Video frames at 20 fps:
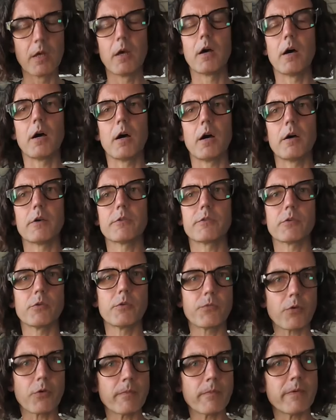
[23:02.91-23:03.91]
So
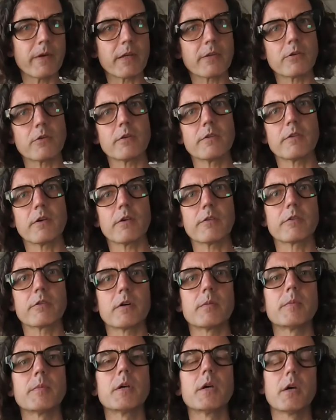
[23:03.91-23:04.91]
the form factor is
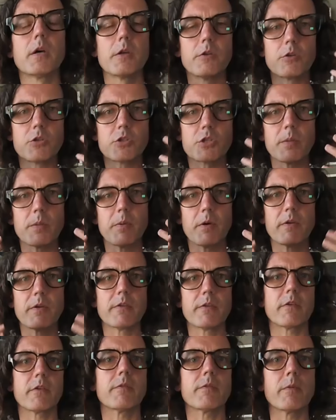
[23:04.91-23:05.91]
awesome, the shape of it
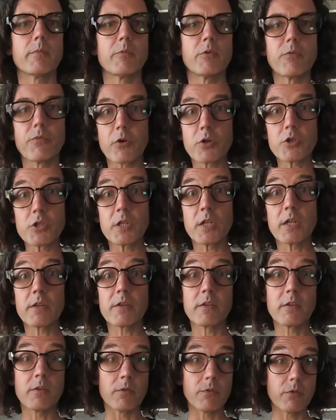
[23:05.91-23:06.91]
is awesome, the
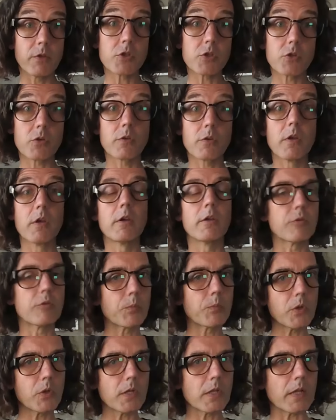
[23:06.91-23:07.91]
functionality and the feature is
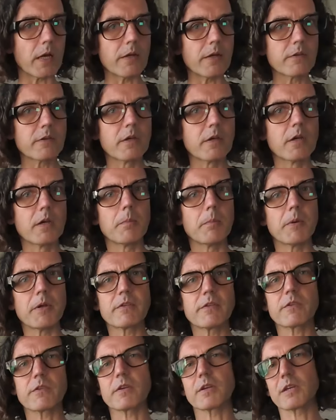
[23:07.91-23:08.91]
pretty light, but
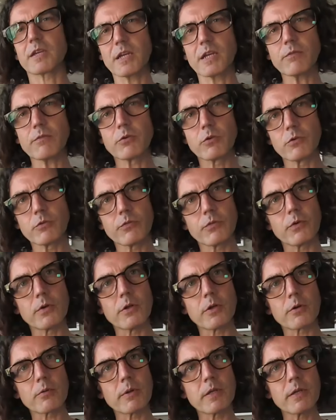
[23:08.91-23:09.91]
it's kind of useful
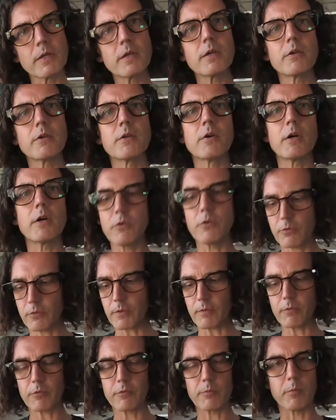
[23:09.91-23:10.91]
already. I used to
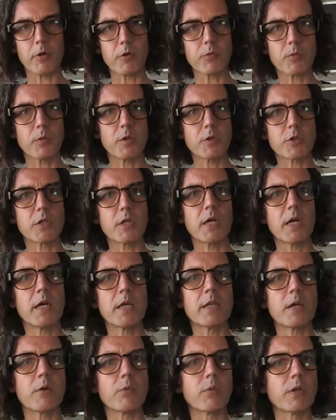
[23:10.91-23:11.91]
have a smartwatch
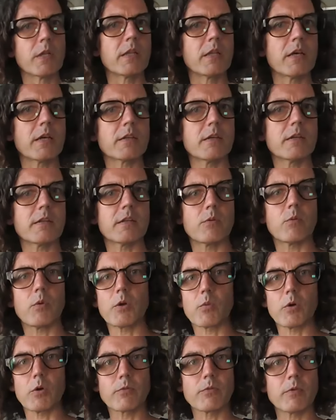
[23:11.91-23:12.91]
and I really liked it, and
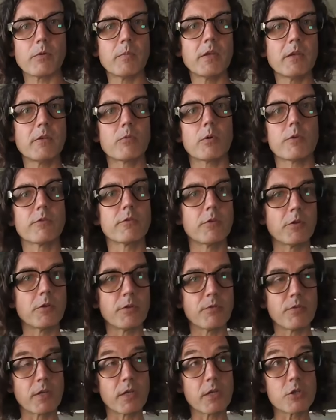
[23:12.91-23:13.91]
what worked for me was the
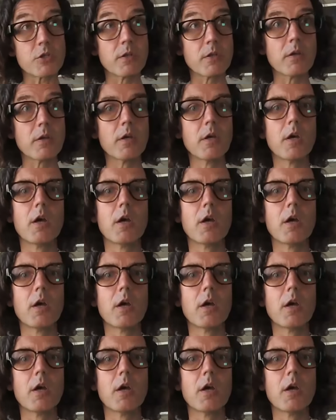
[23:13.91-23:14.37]
notification.